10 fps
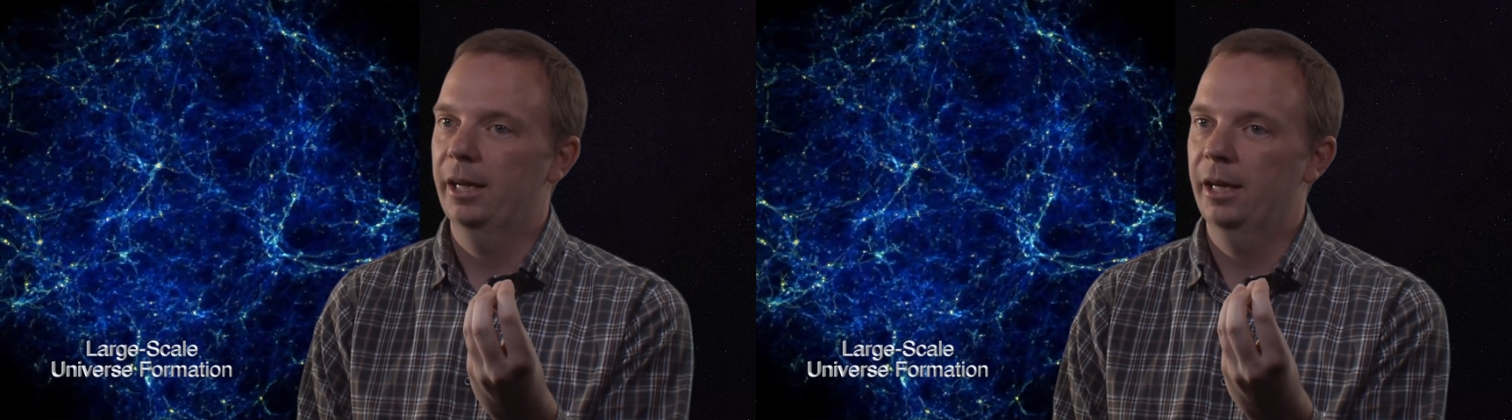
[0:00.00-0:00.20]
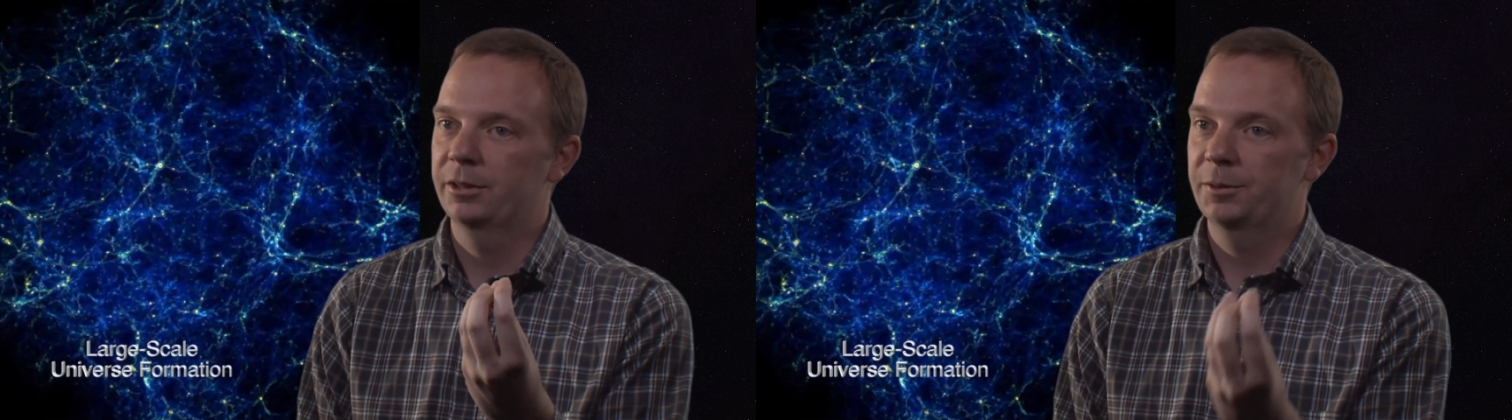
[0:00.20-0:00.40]

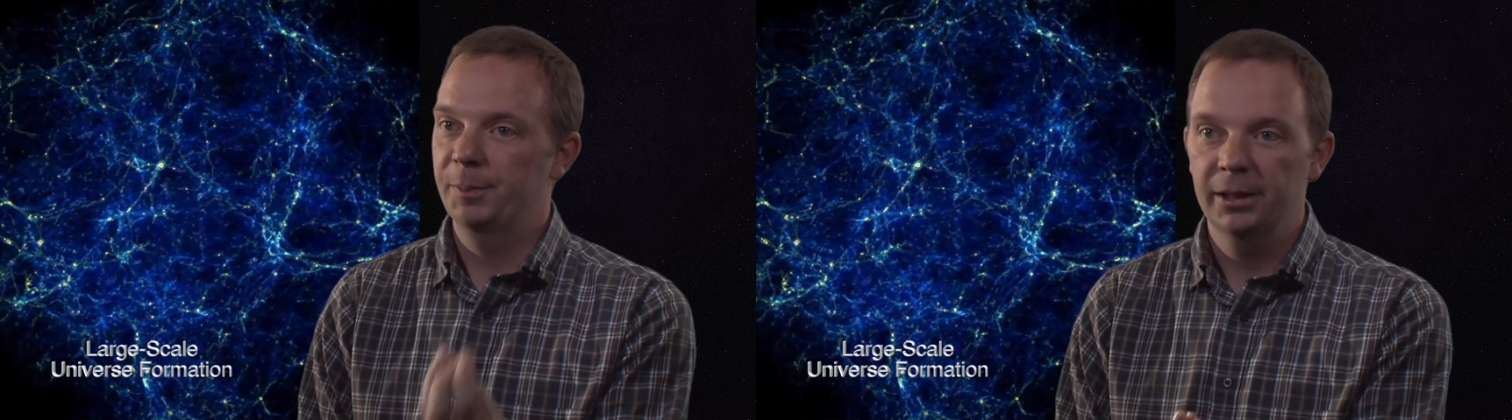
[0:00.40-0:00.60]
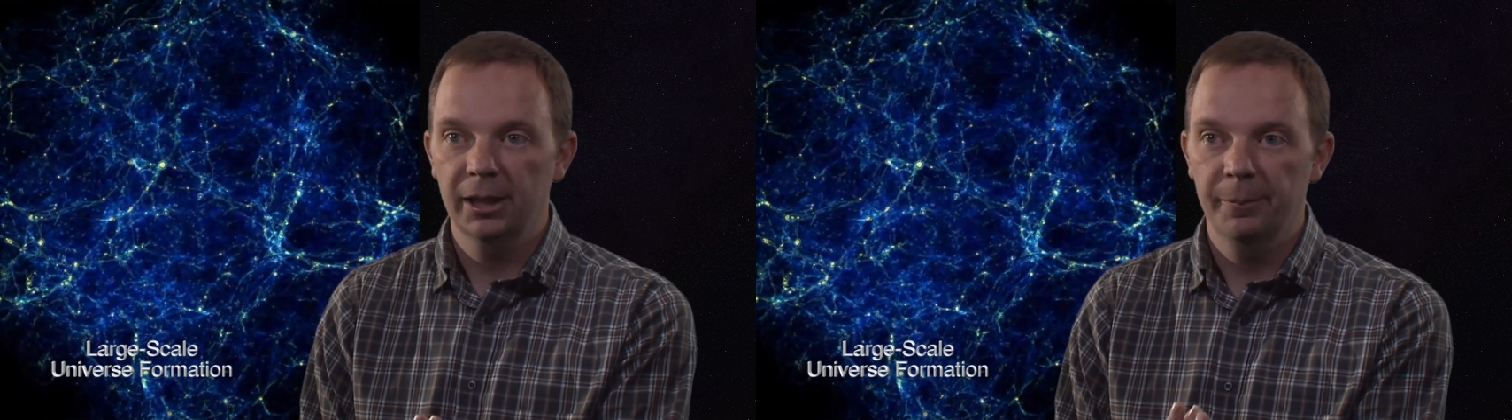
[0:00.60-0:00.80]
uh,
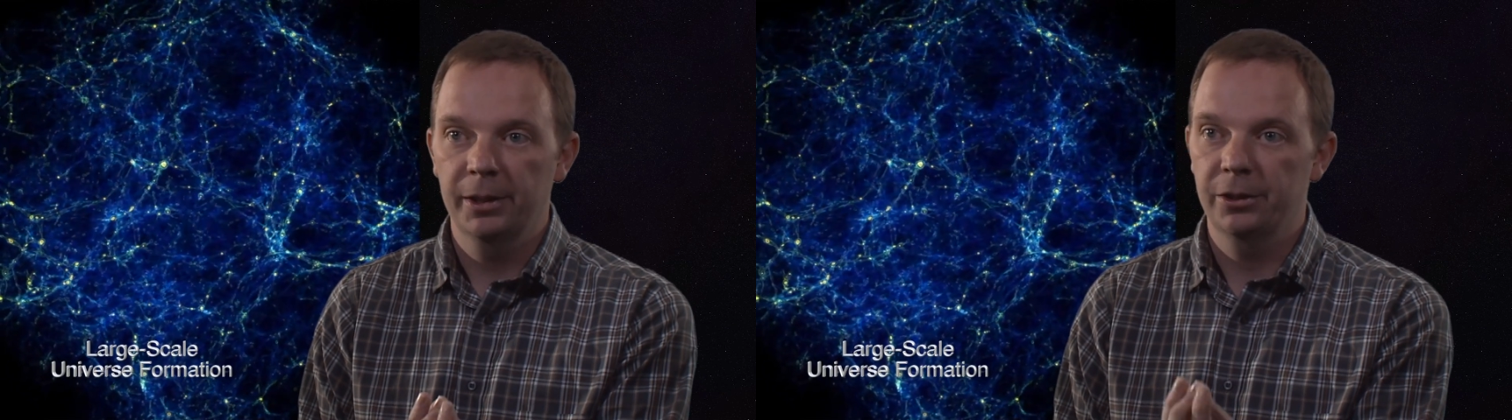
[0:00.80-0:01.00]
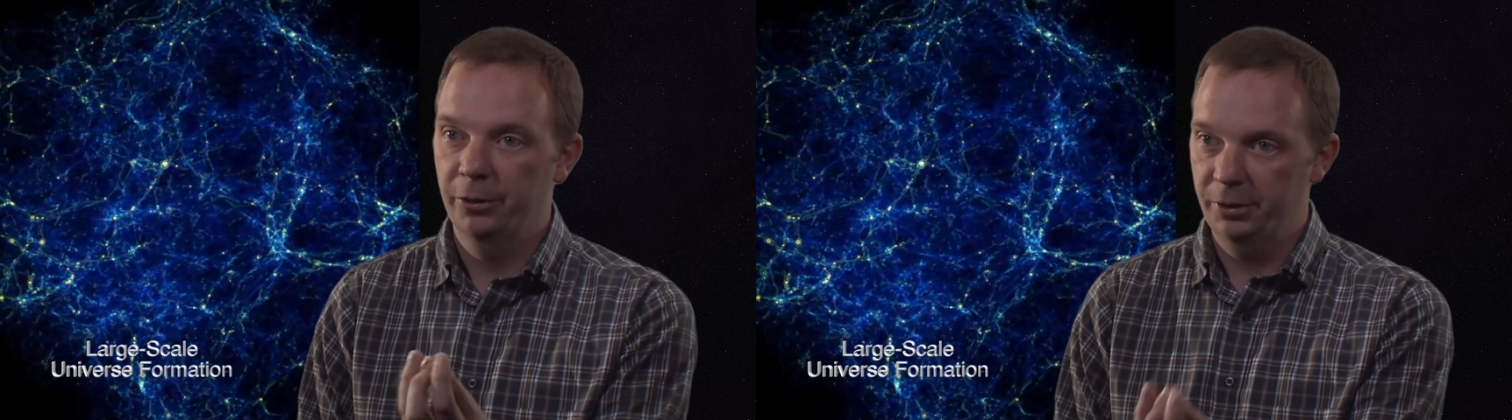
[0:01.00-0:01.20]
speed
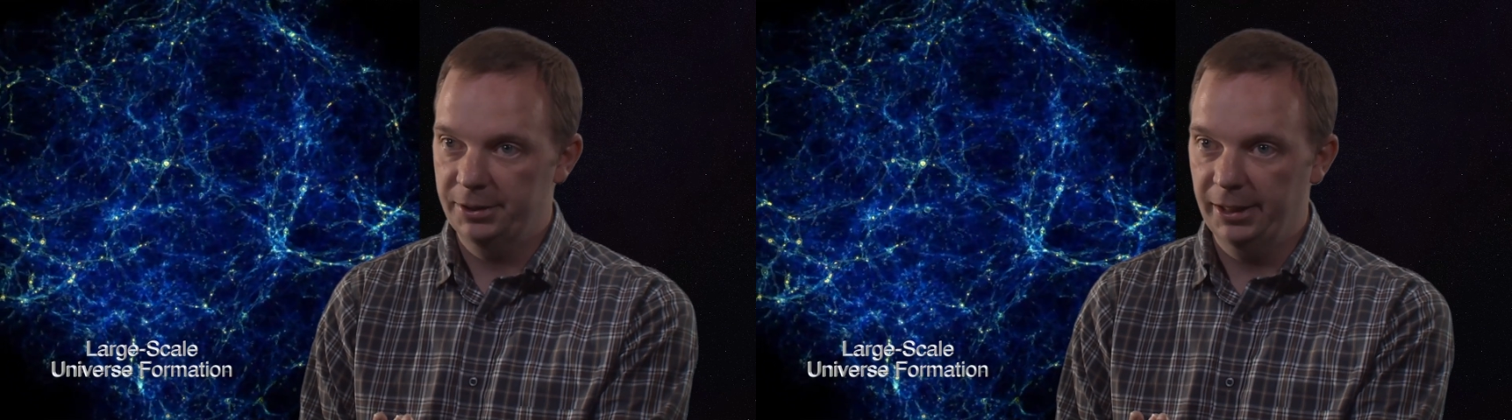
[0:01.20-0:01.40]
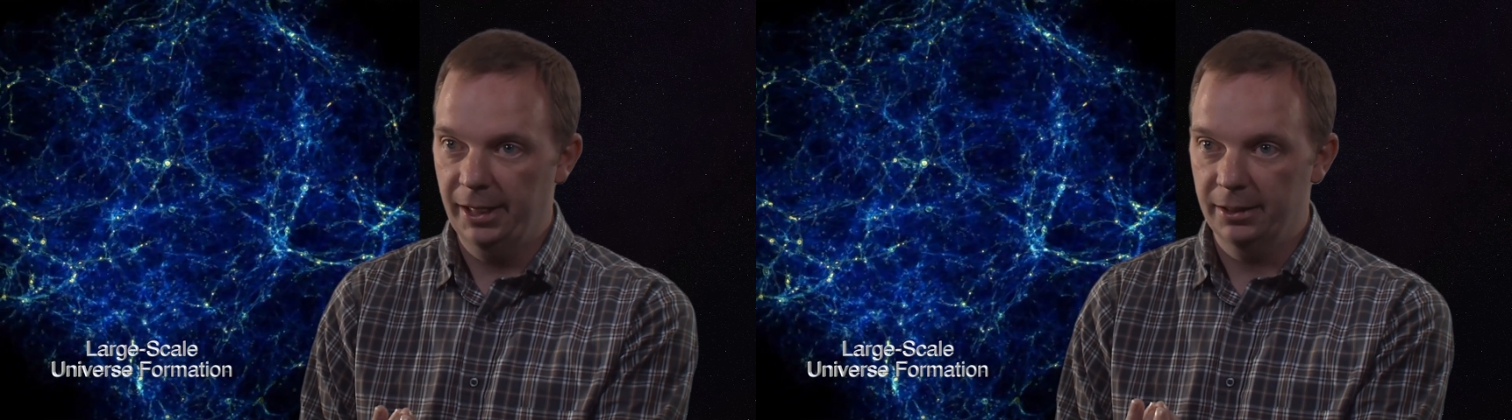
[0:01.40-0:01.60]
limit known as
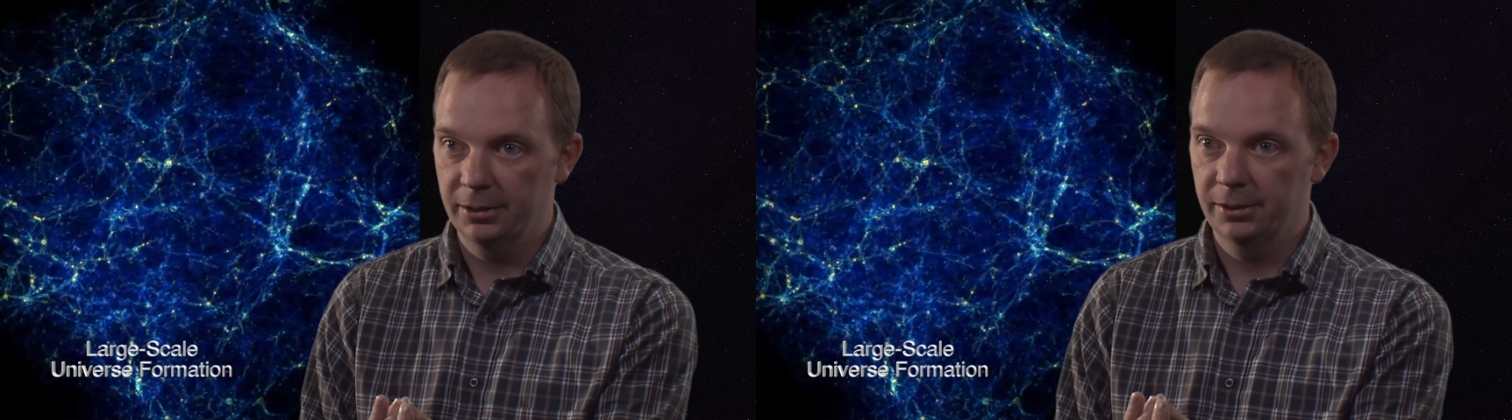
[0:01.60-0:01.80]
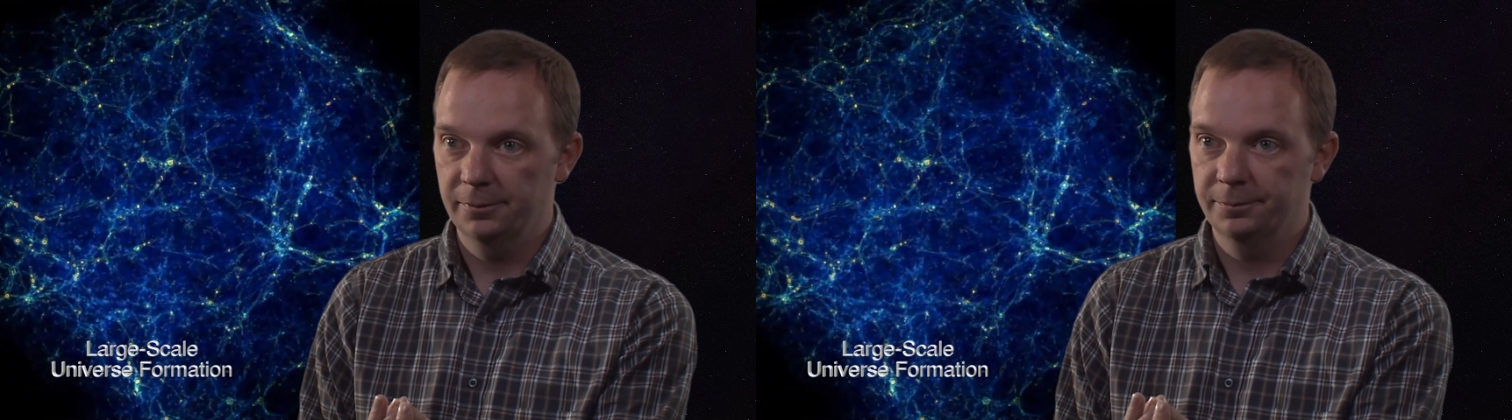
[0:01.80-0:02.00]
the
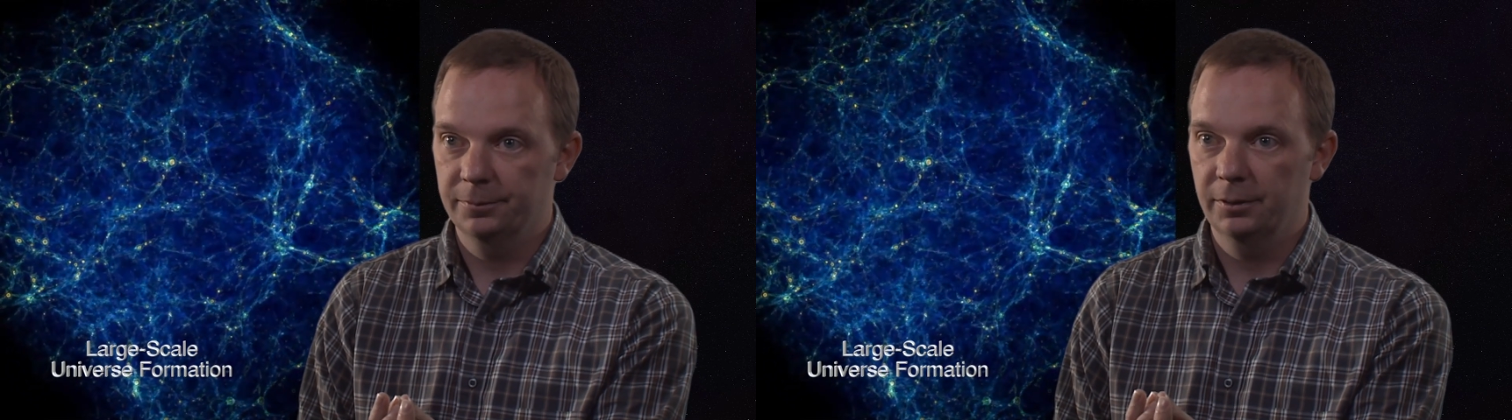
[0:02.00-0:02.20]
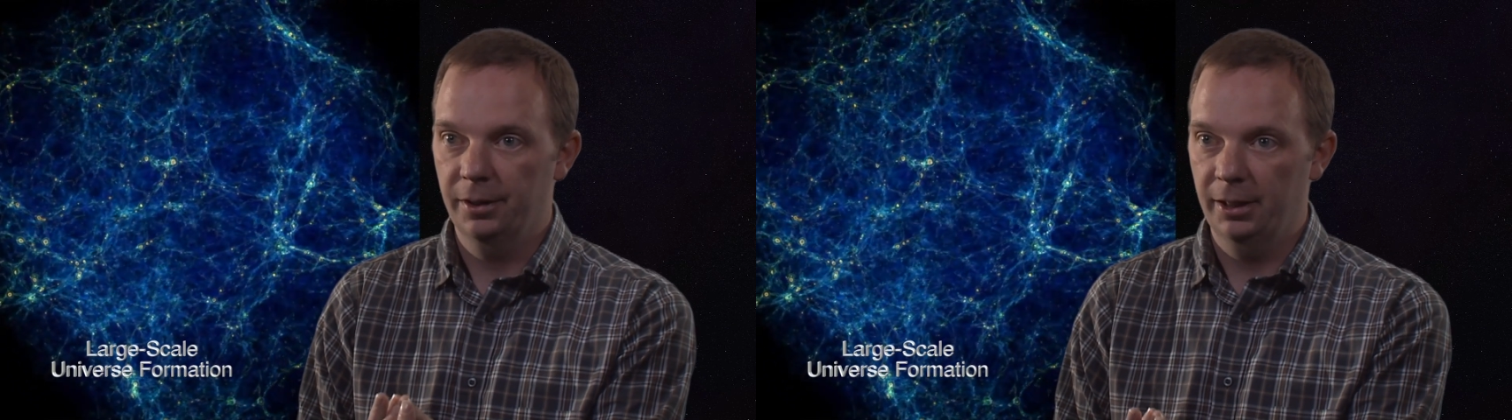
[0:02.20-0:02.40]
Eddington
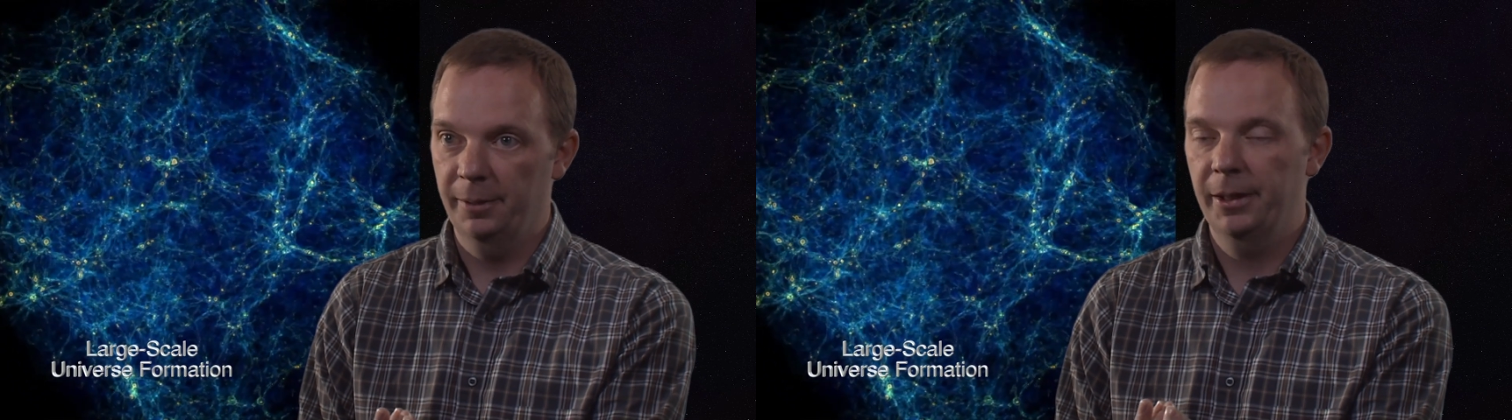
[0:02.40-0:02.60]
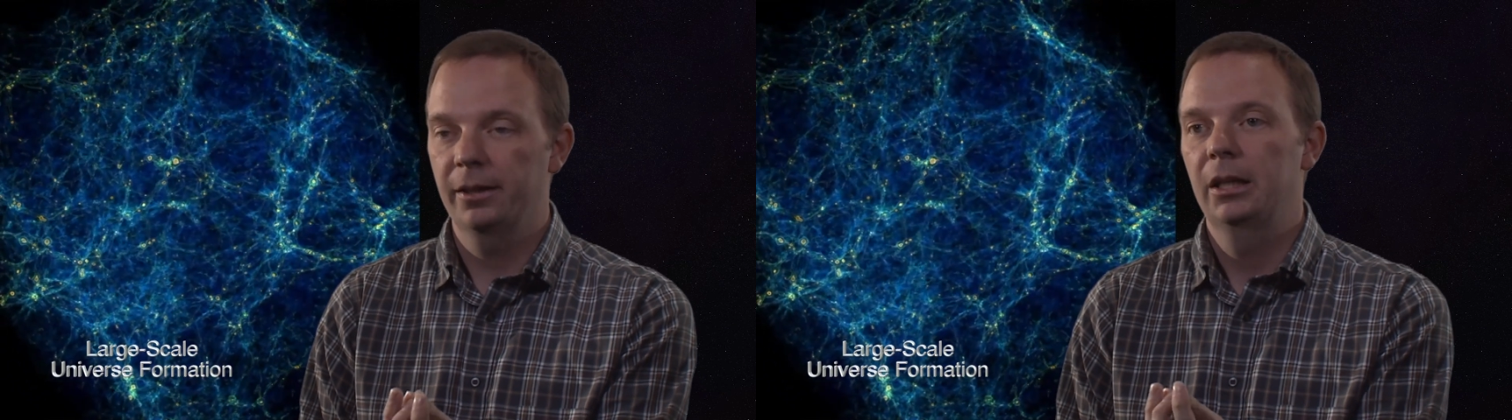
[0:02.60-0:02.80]

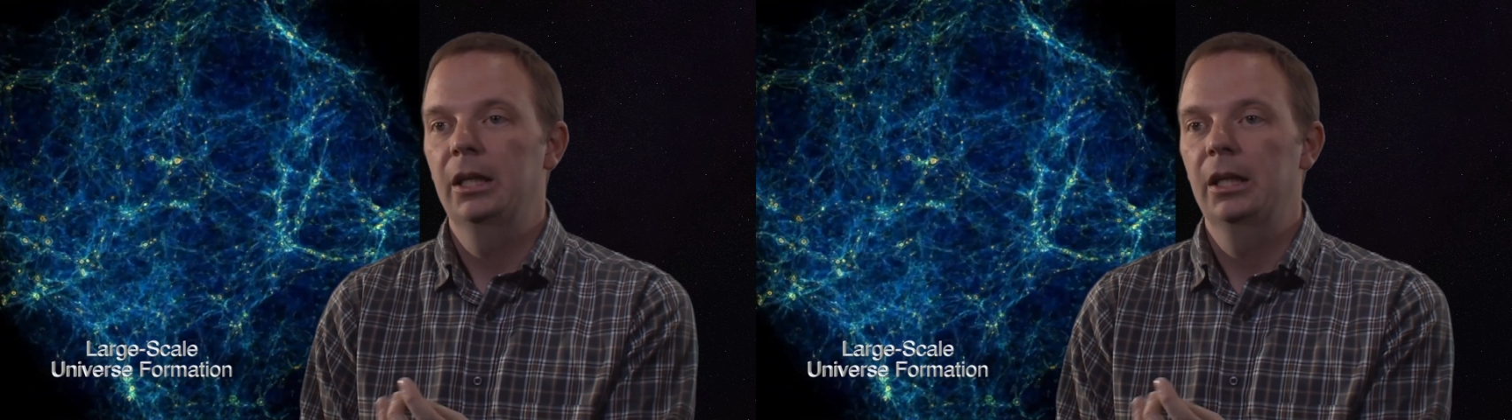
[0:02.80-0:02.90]
limit.